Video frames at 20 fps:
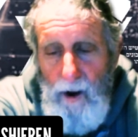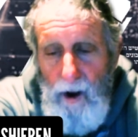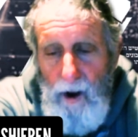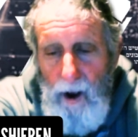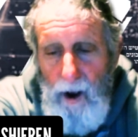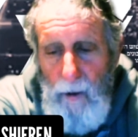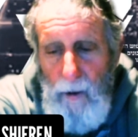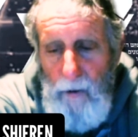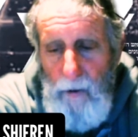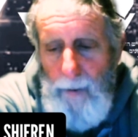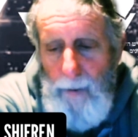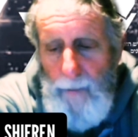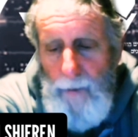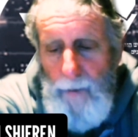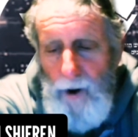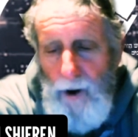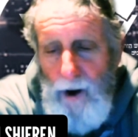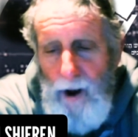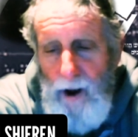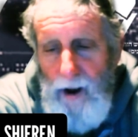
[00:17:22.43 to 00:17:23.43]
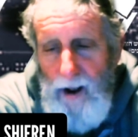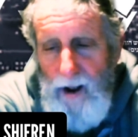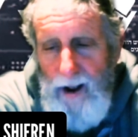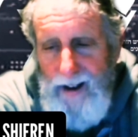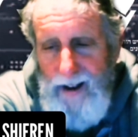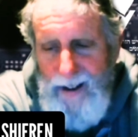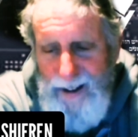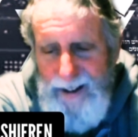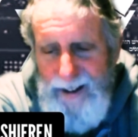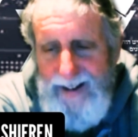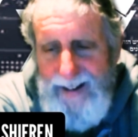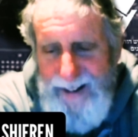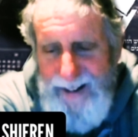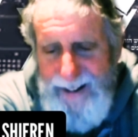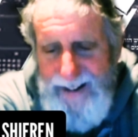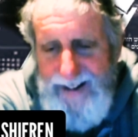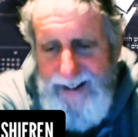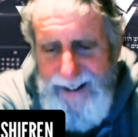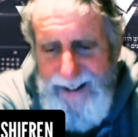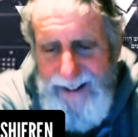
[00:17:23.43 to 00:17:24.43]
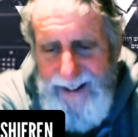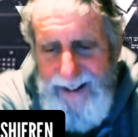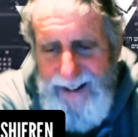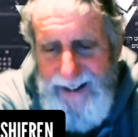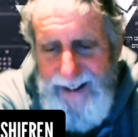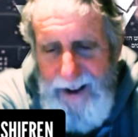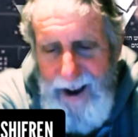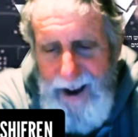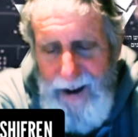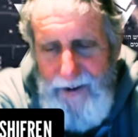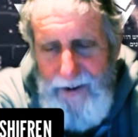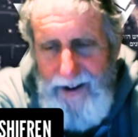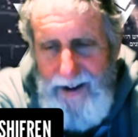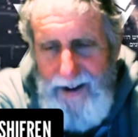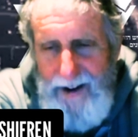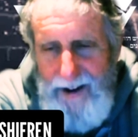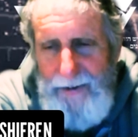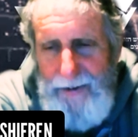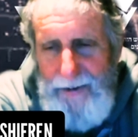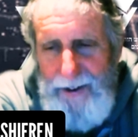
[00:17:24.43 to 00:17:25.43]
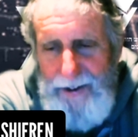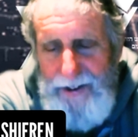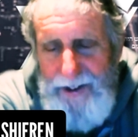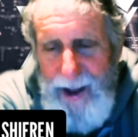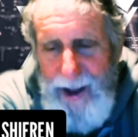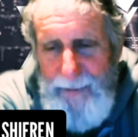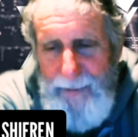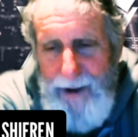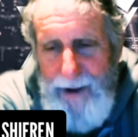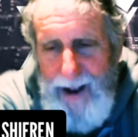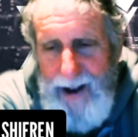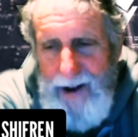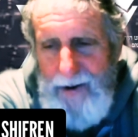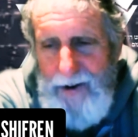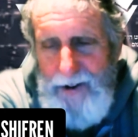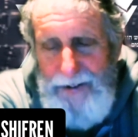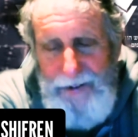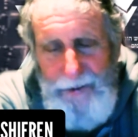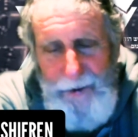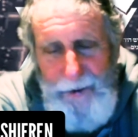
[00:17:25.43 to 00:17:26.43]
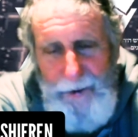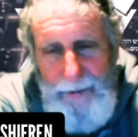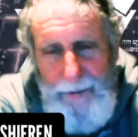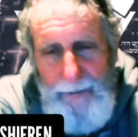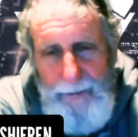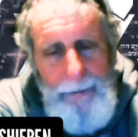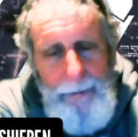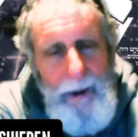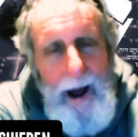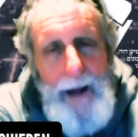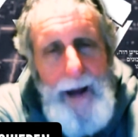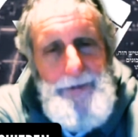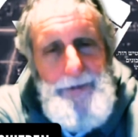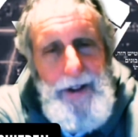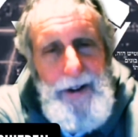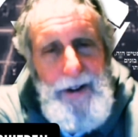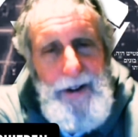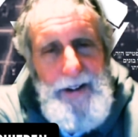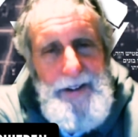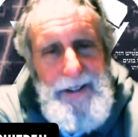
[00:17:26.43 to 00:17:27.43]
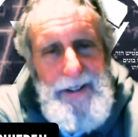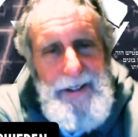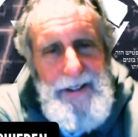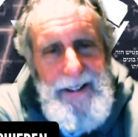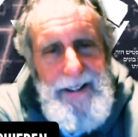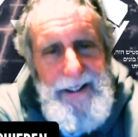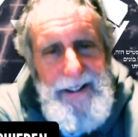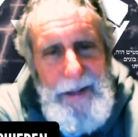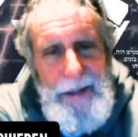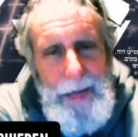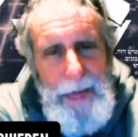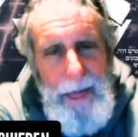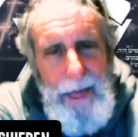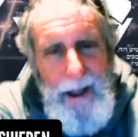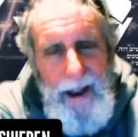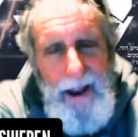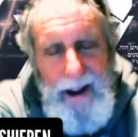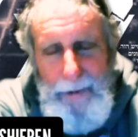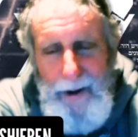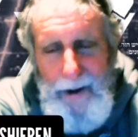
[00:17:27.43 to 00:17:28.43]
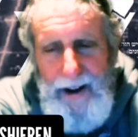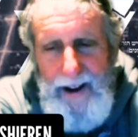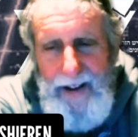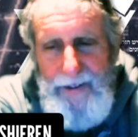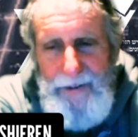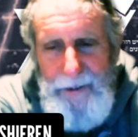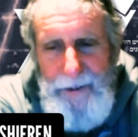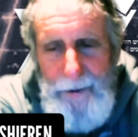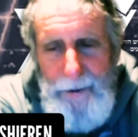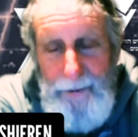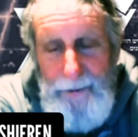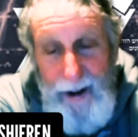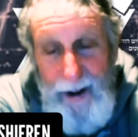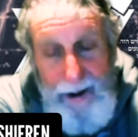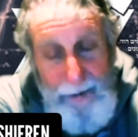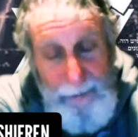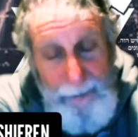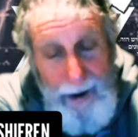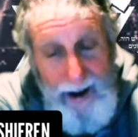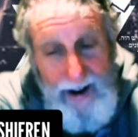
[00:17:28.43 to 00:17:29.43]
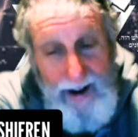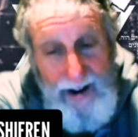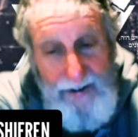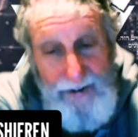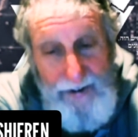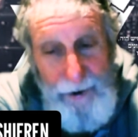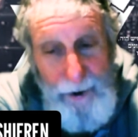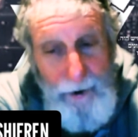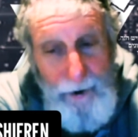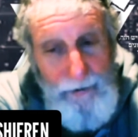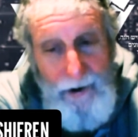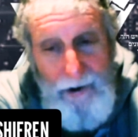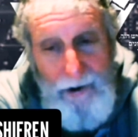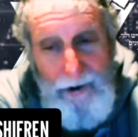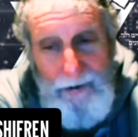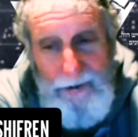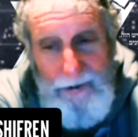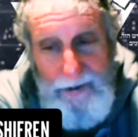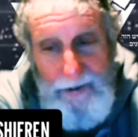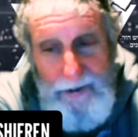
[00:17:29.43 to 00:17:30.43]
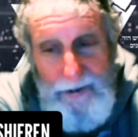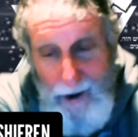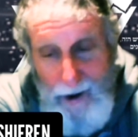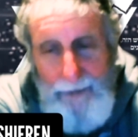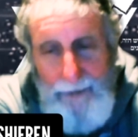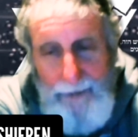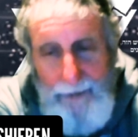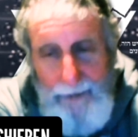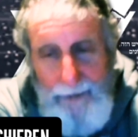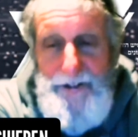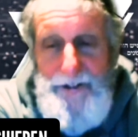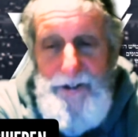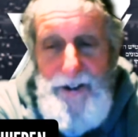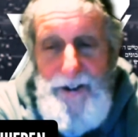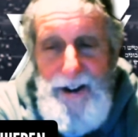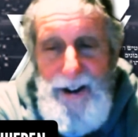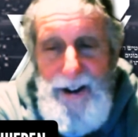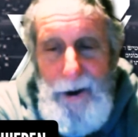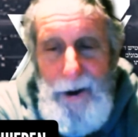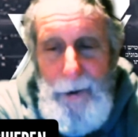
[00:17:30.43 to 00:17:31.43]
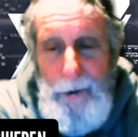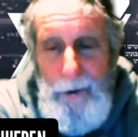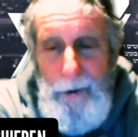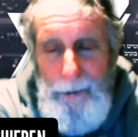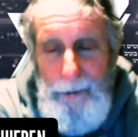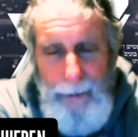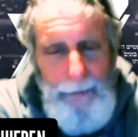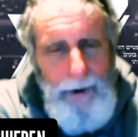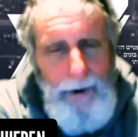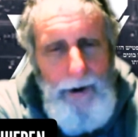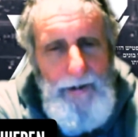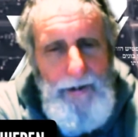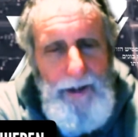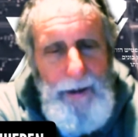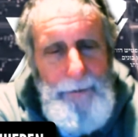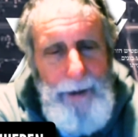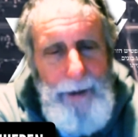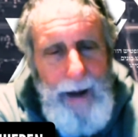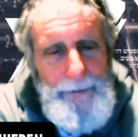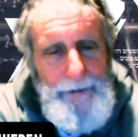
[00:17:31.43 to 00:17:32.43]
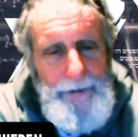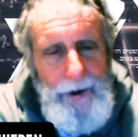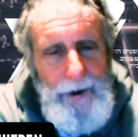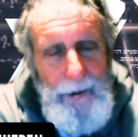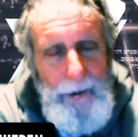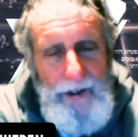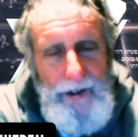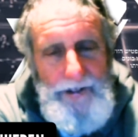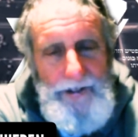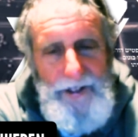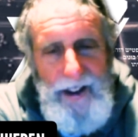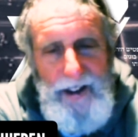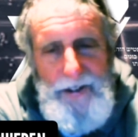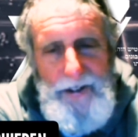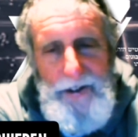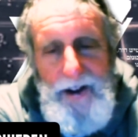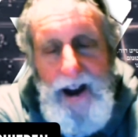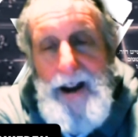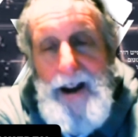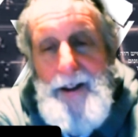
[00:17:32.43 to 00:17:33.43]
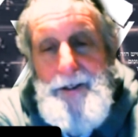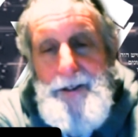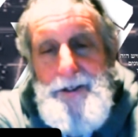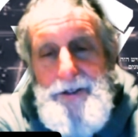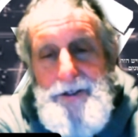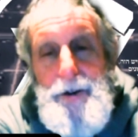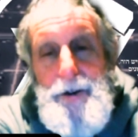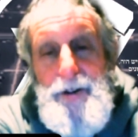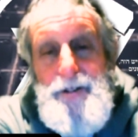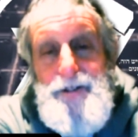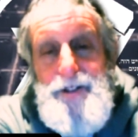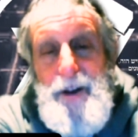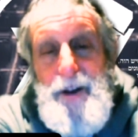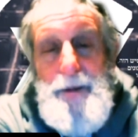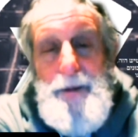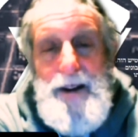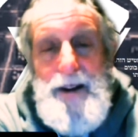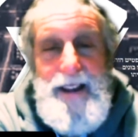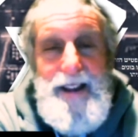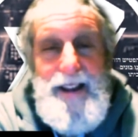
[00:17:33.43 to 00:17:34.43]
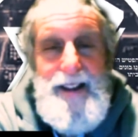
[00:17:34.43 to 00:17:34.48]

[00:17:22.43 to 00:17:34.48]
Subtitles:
I remember every year at this time, I always remember Bob Dylan. Anybody my age or over or around my age will remember that Bob Dylan once said, you got to serve somebody.